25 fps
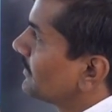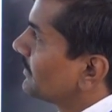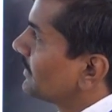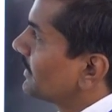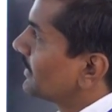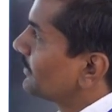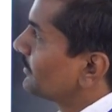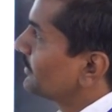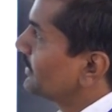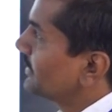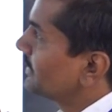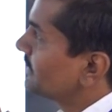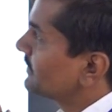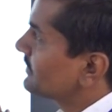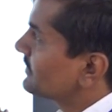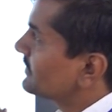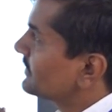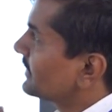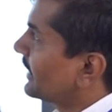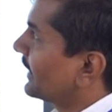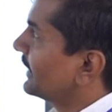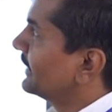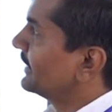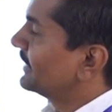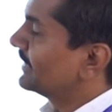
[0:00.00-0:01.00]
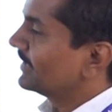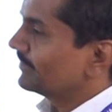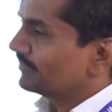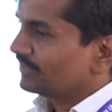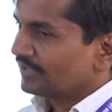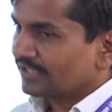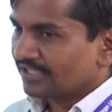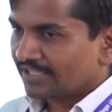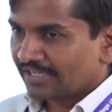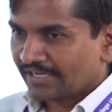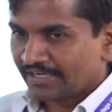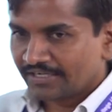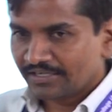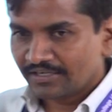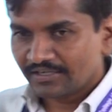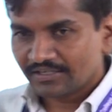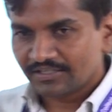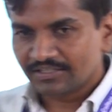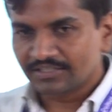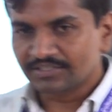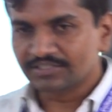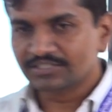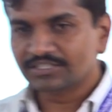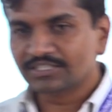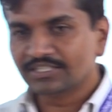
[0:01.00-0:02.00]
Now in scientific and
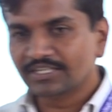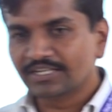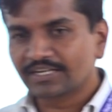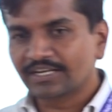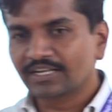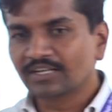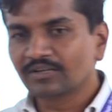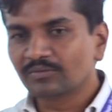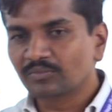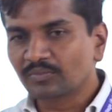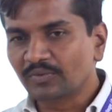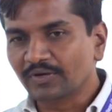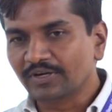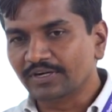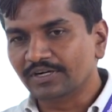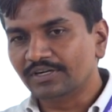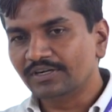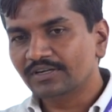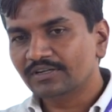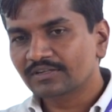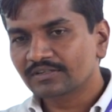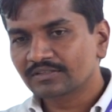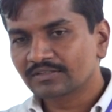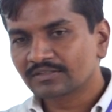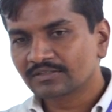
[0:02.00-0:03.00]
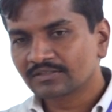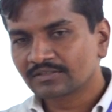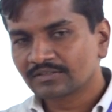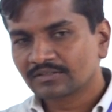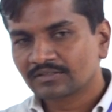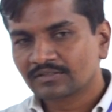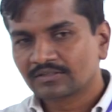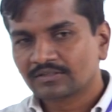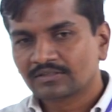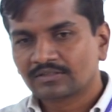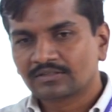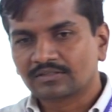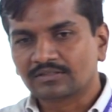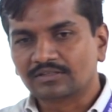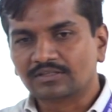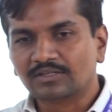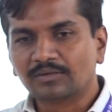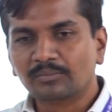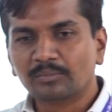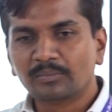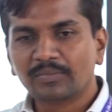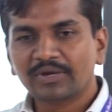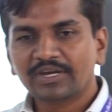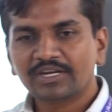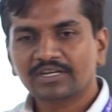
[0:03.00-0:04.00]
engineering field
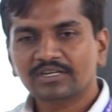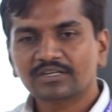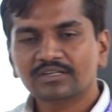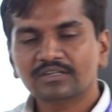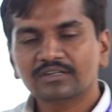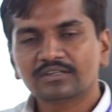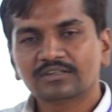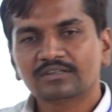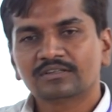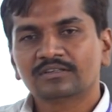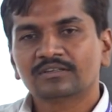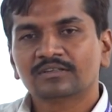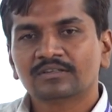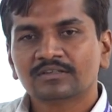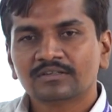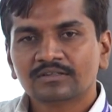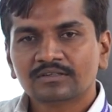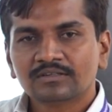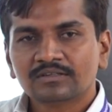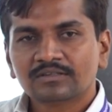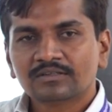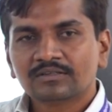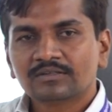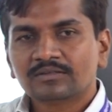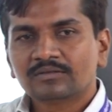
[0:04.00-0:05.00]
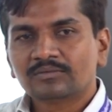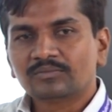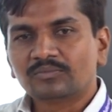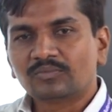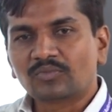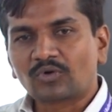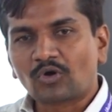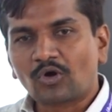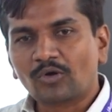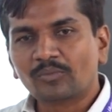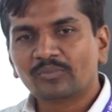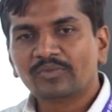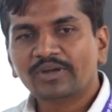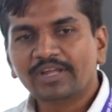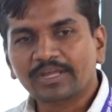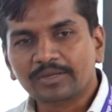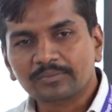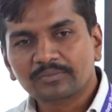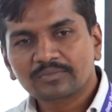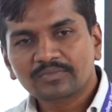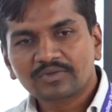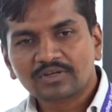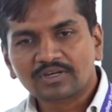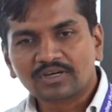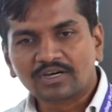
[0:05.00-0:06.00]
the main
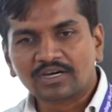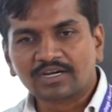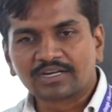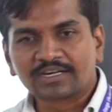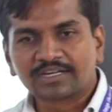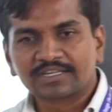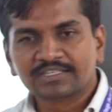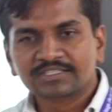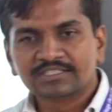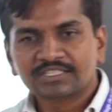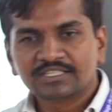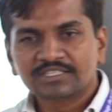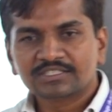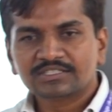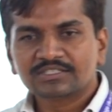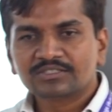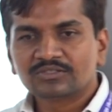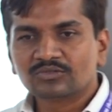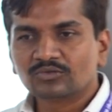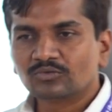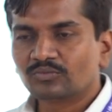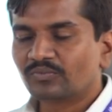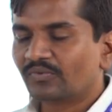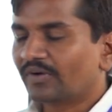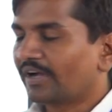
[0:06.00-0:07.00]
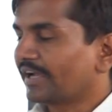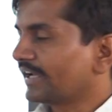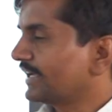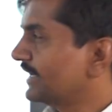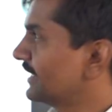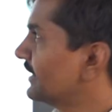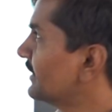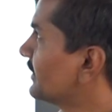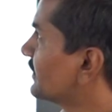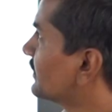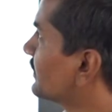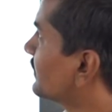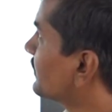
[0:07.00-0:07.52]
problem arises to find